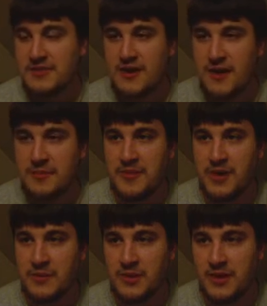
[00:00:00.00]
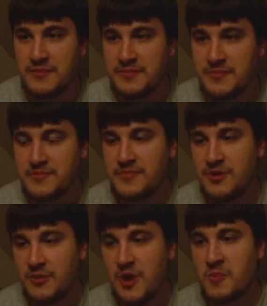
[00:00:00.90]
or we
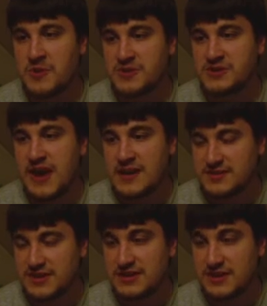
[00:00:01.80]
opened his casket,